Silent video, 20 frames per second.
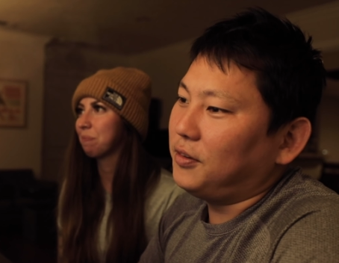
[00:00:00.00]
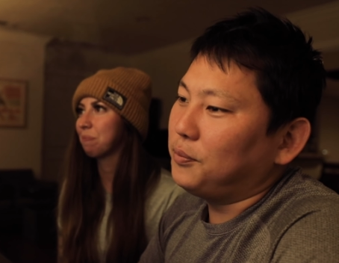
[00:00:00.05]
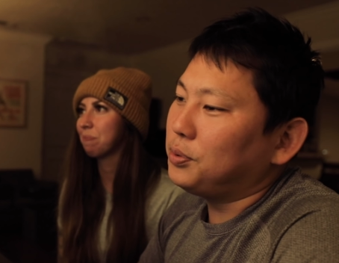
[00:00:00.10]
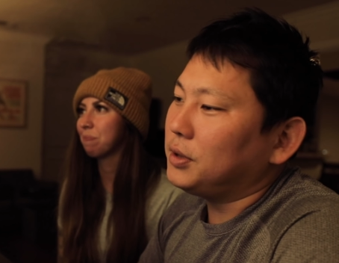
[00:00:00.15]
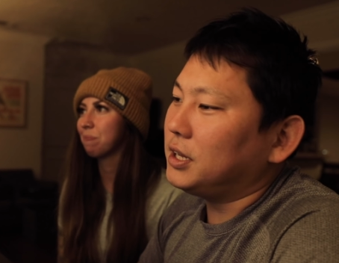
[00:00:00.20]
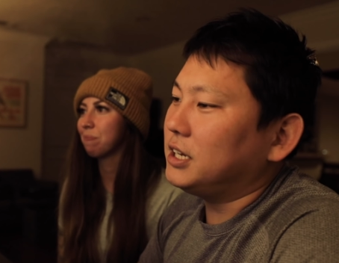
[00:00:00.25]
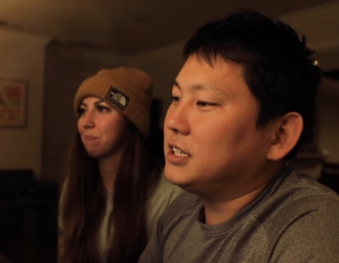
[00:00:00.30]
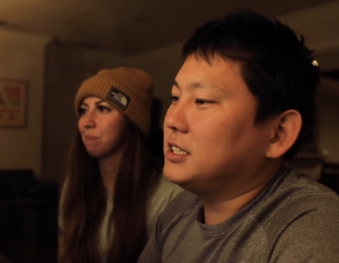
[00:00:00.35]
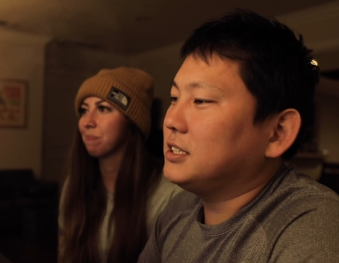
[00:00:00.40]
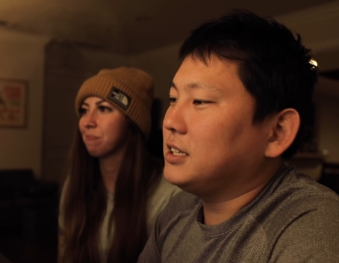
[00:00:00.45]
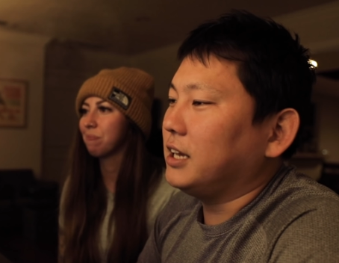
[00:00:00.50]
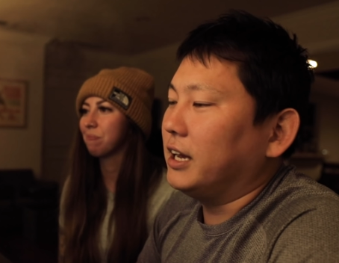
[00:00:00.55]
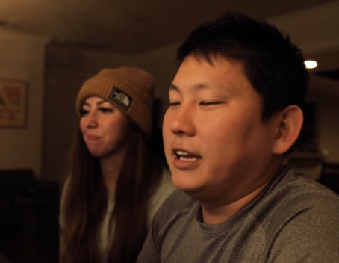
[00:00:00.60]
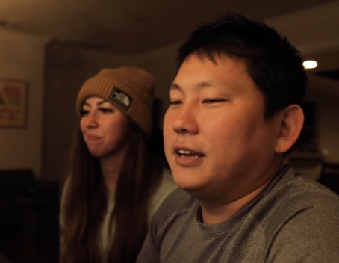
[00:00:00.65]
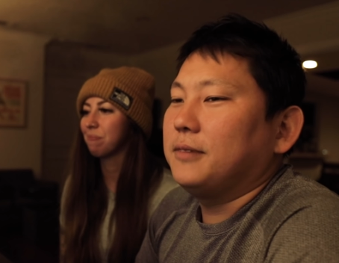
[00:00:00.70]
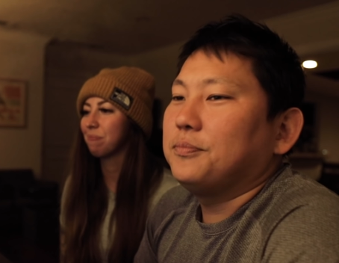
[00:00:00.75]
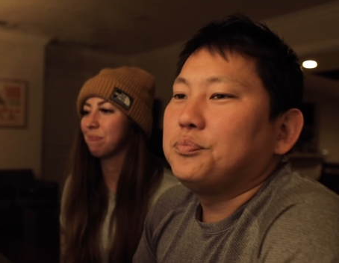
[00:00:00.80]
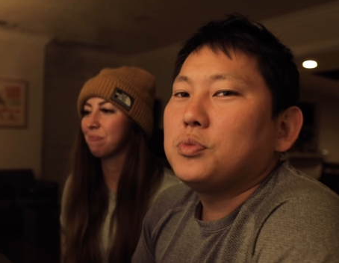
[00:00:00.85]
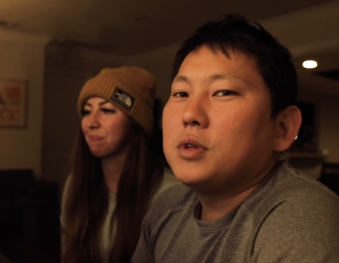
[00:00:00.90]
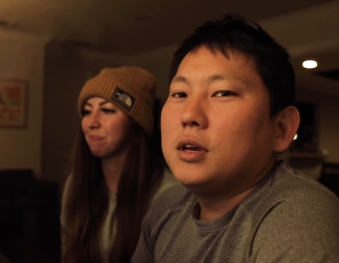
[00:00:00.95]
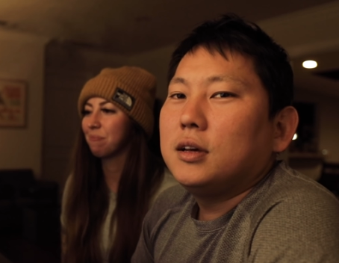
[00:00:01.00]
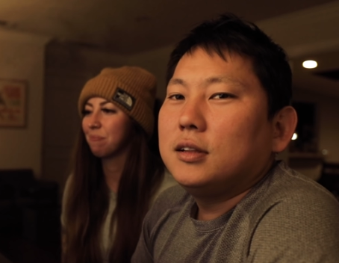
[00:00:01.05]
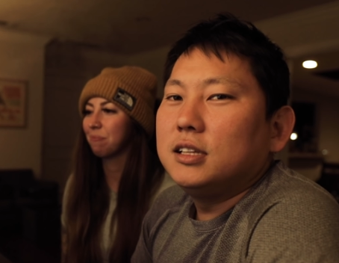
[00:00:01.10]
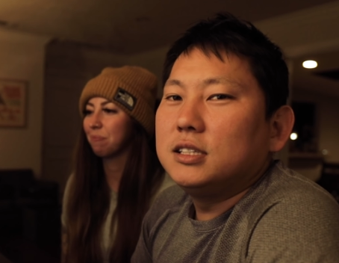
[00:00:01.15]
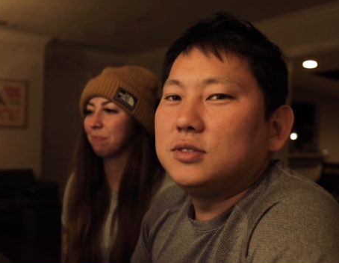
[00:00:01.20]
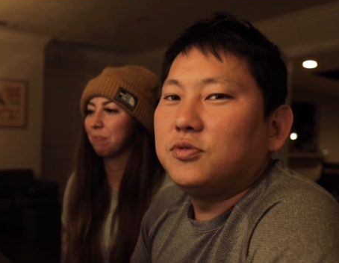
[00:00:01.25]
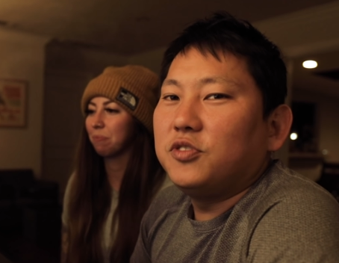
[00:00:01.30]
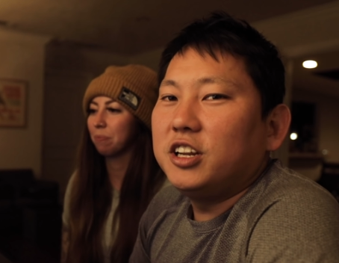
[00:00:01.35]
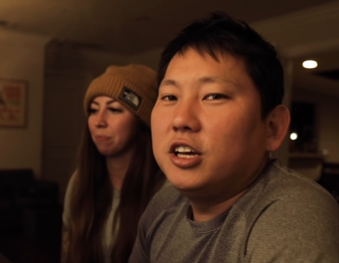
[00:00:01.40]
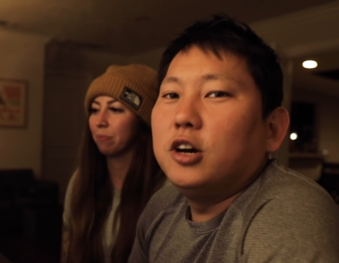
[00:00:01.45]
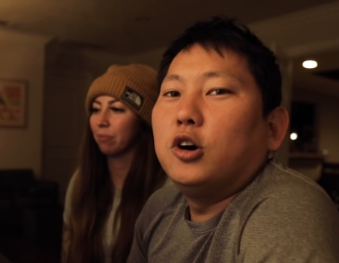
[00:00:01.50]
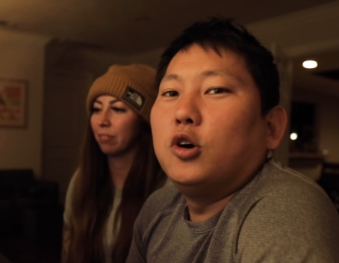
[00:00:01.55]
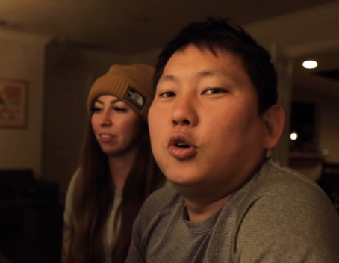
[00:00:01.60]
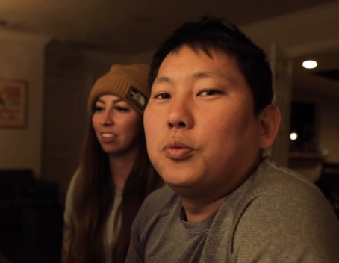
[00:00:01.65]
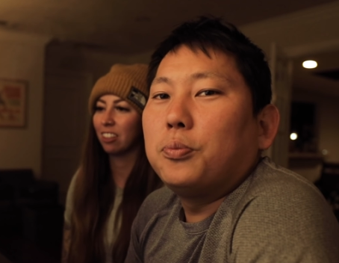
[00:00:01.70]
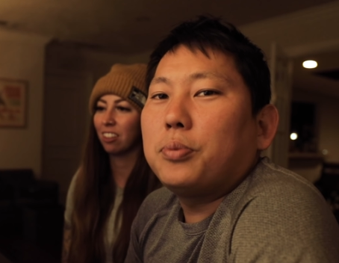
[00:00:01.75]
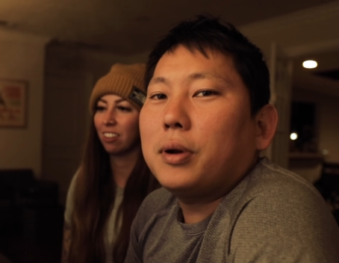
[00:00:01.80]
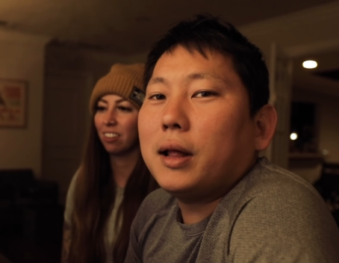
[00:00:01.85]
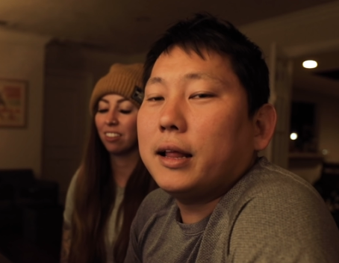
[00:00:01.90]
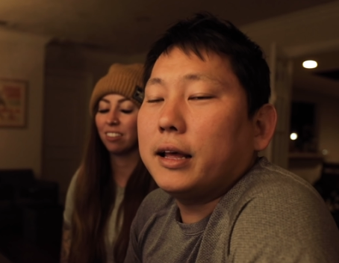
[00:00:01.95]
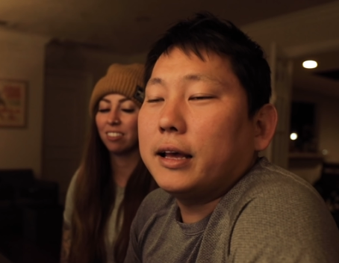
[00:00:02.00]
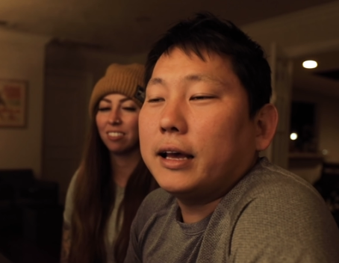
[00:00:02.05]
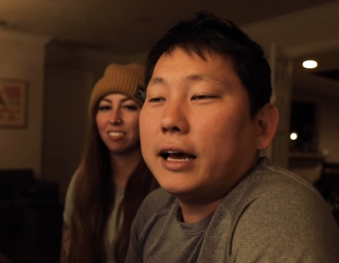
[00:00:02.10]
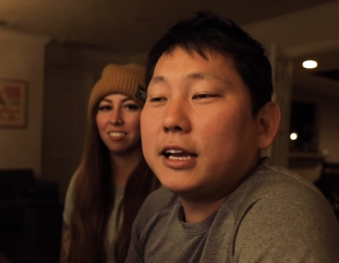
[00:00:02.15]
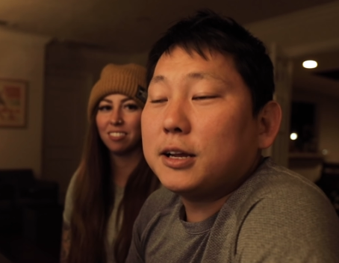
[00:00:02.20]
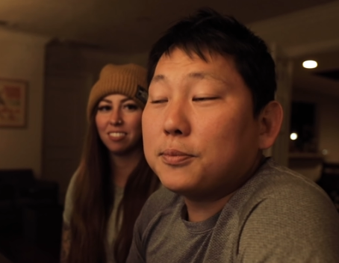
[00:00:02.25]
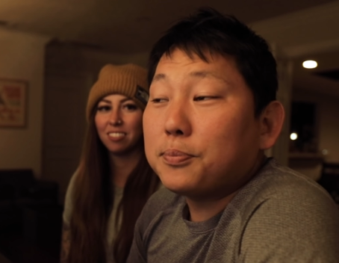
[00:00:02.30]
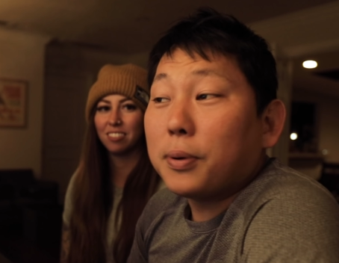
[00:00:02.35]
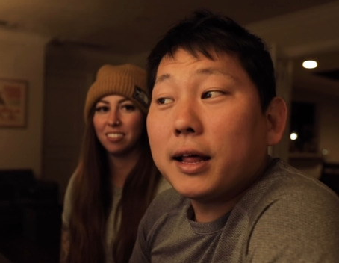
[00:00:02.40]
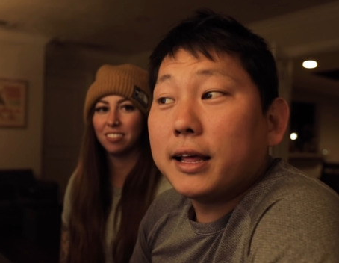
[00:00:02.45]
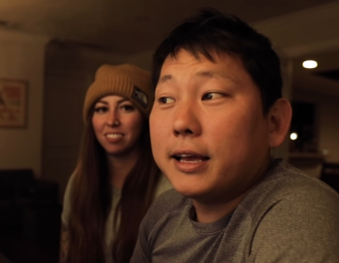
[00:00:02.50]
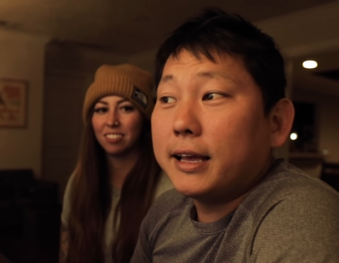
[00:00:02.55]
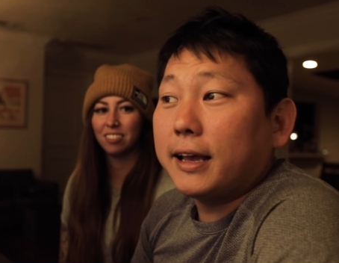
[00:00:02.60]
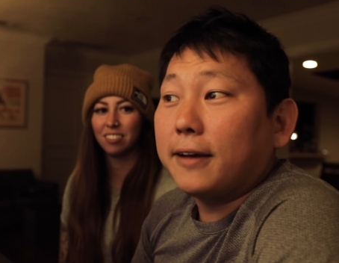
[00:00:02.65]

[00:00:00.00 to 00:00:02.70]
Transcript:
Speaker 1: And plus, like this video, probably I could probably